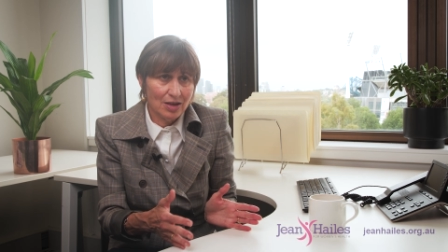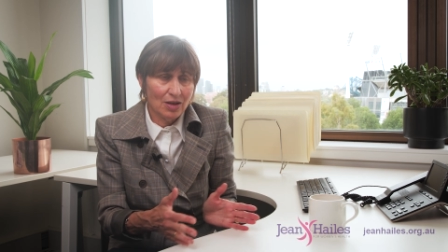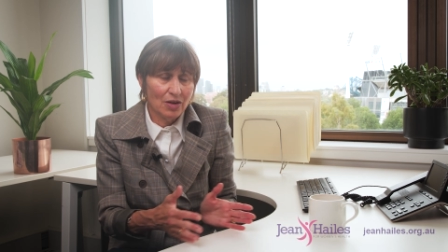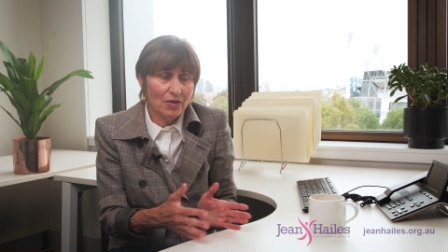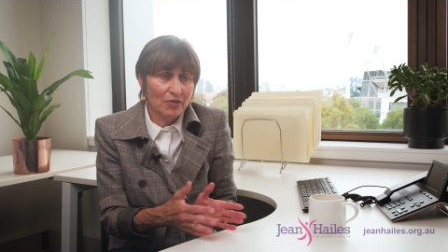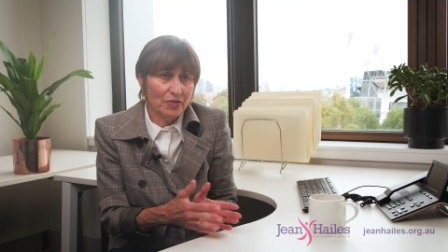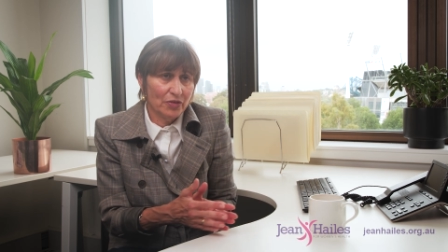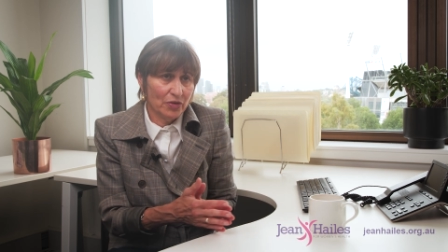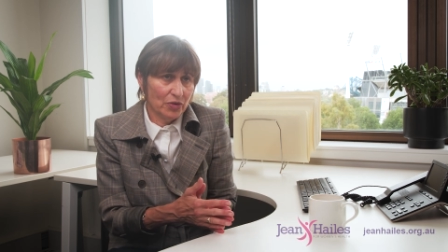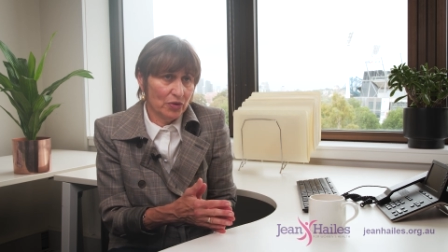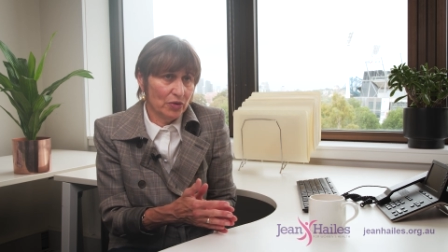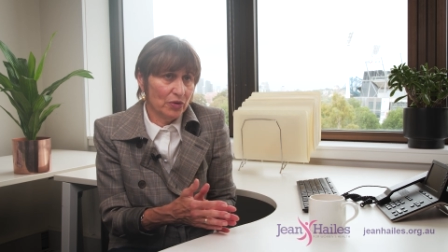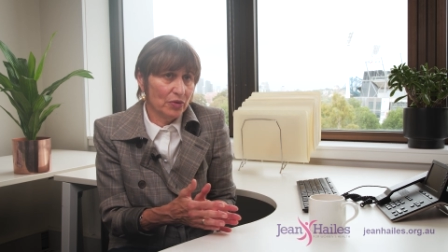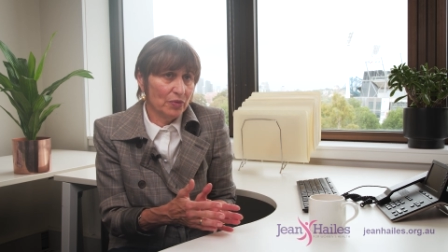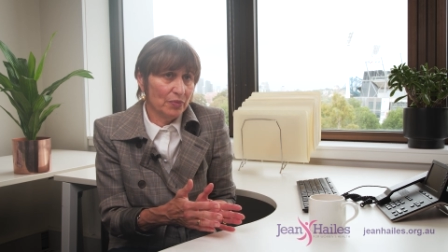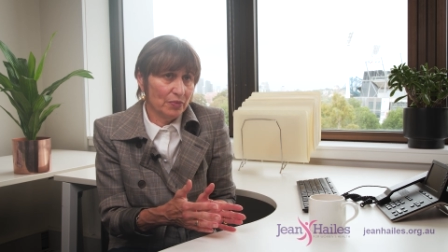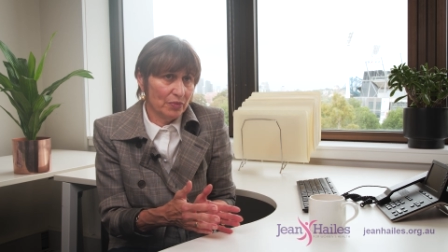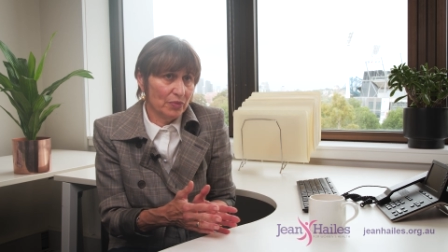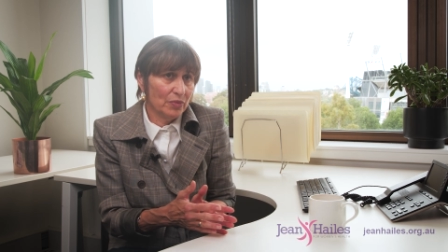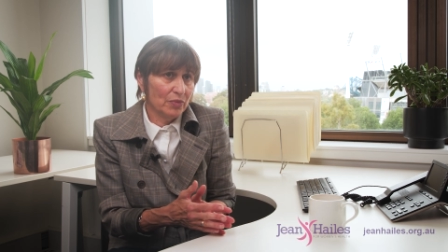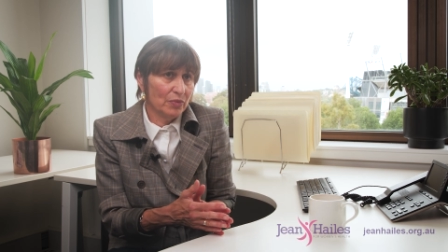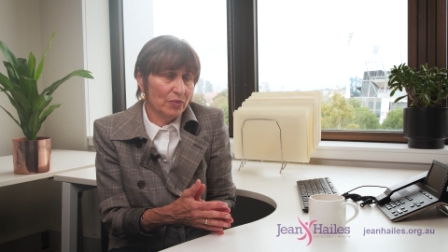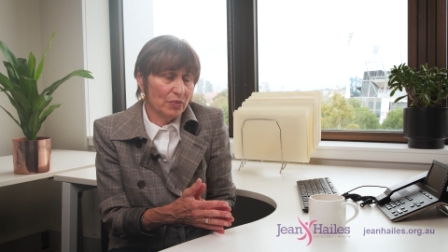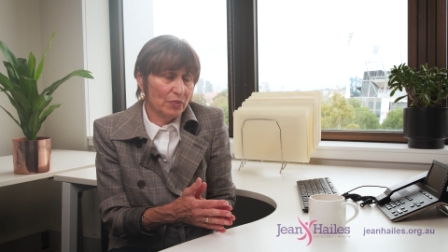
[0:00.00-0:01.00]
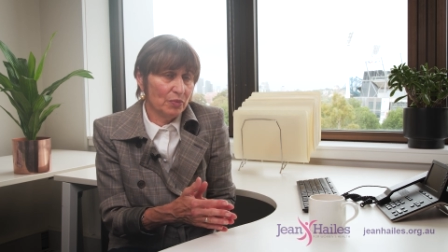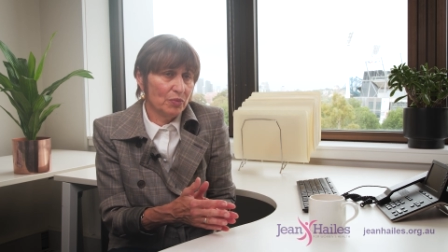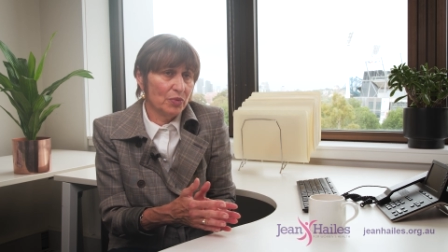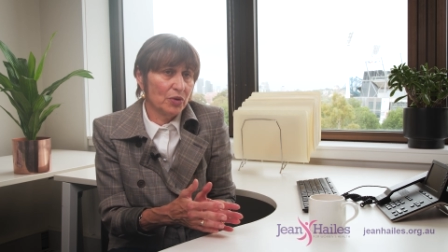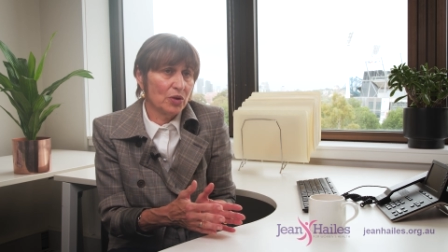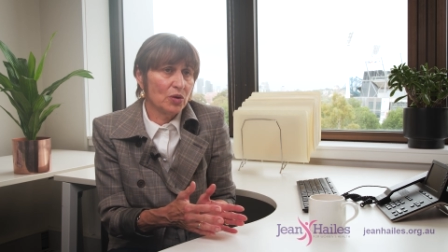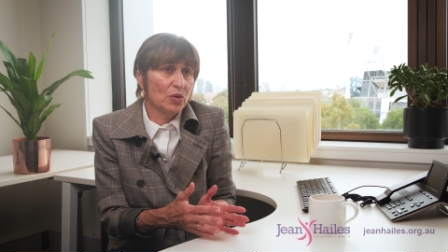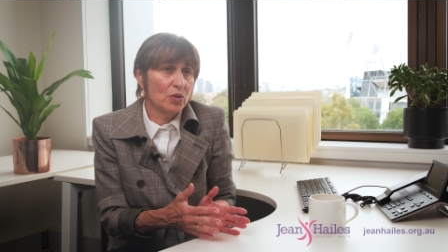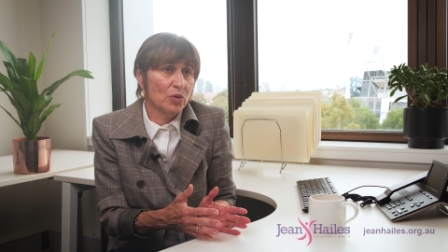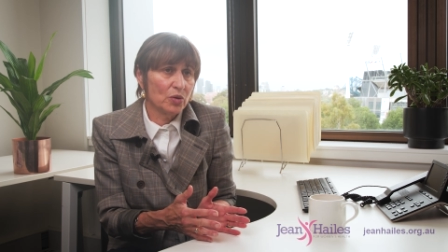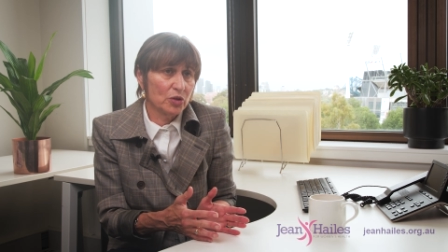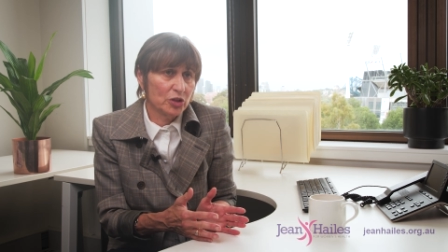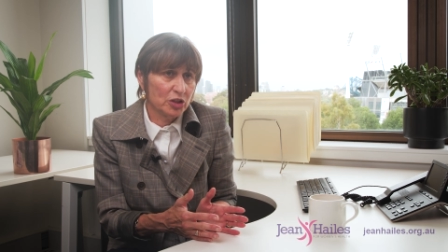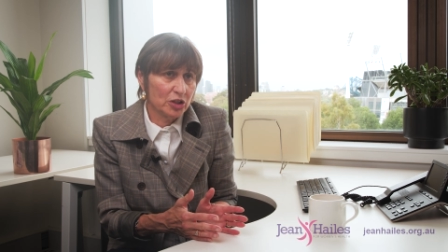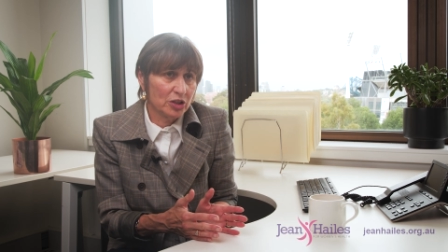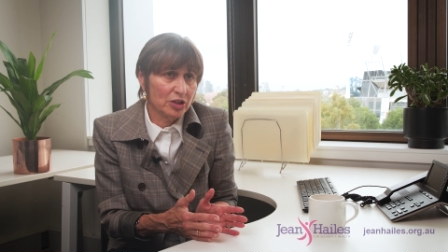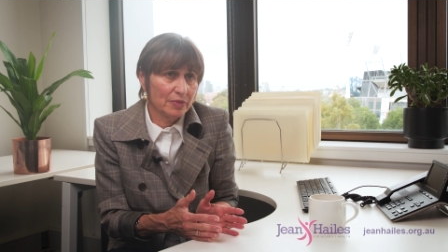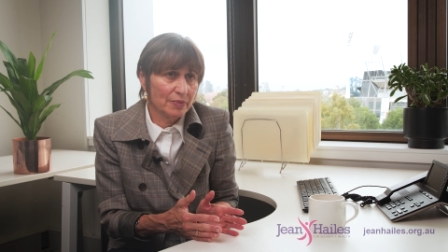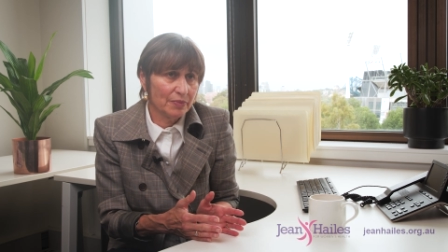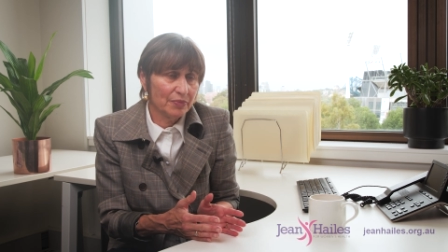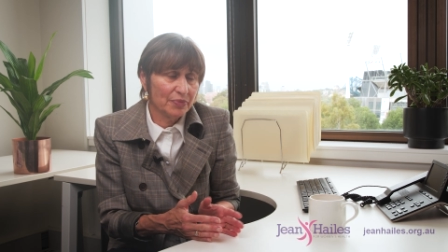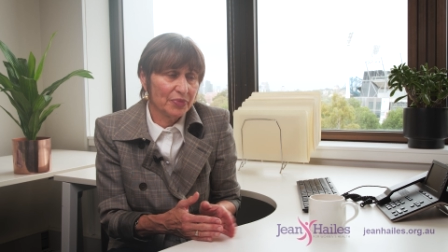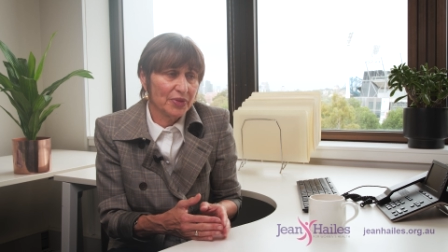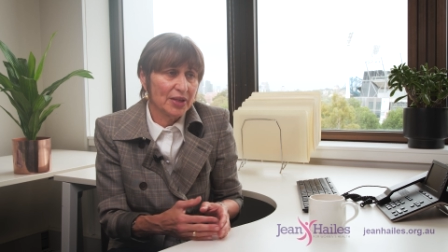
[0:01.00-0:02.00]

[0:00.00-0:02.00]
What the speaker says: of precaution.